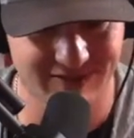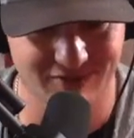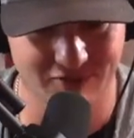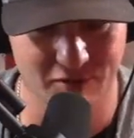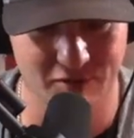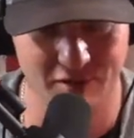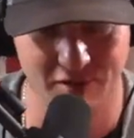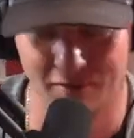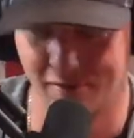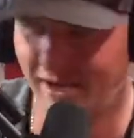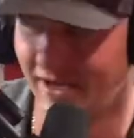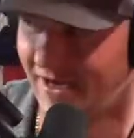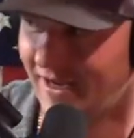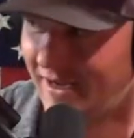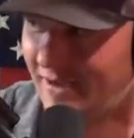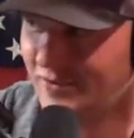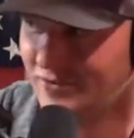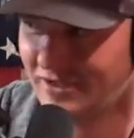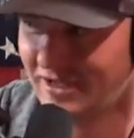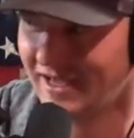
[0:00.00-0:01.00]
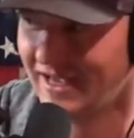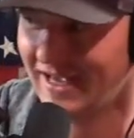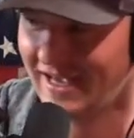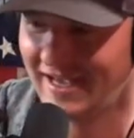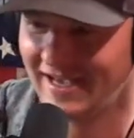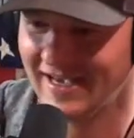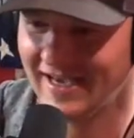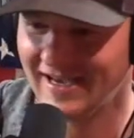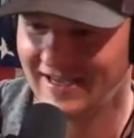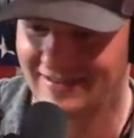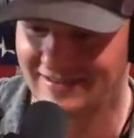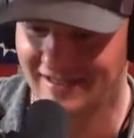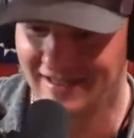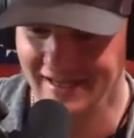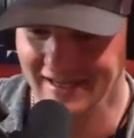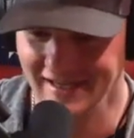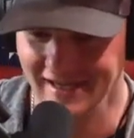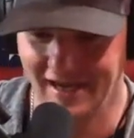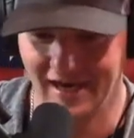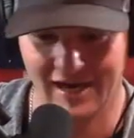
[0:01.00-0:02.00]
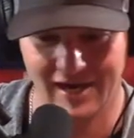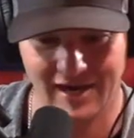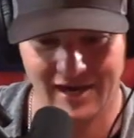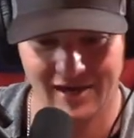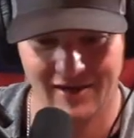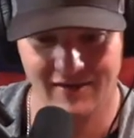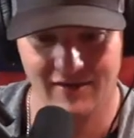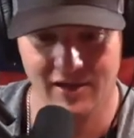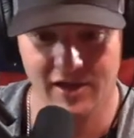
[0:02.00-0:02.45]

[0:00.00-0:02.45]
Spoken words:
studio right now, I was like, hey guys, we're